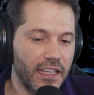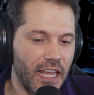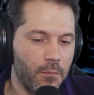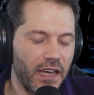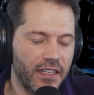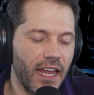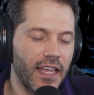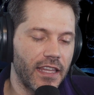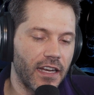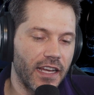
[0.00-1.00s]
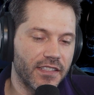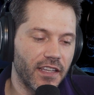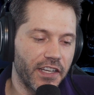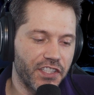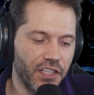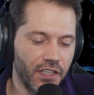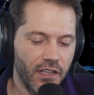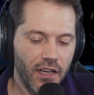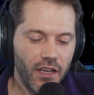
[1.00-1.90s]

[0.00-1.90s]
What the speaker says: they picked Alien Isolation,